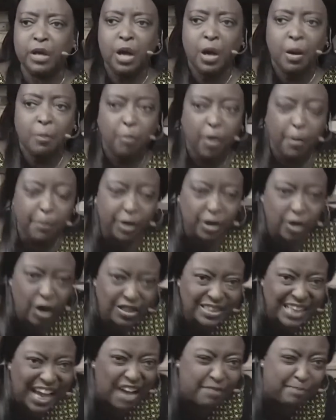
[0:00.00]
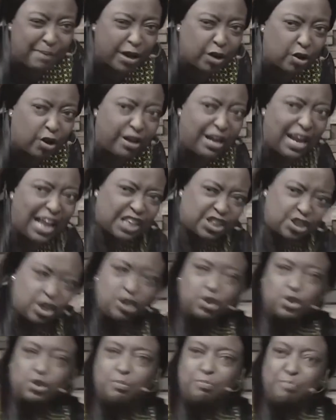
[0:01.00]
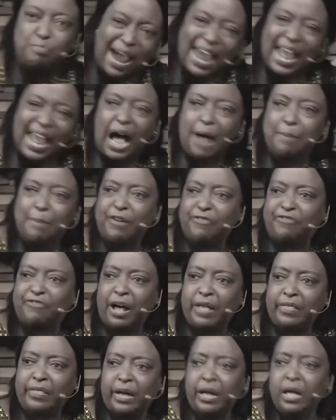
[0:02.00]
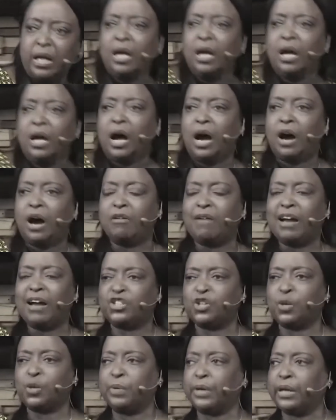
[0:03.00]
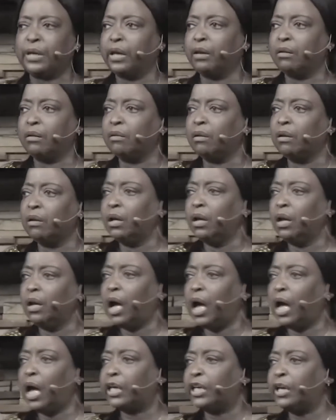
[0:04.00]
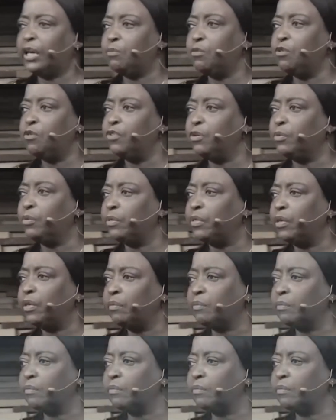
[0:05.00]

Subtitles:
But because I have my connection to my Abba Father, I'll rise up again and keep moving with him.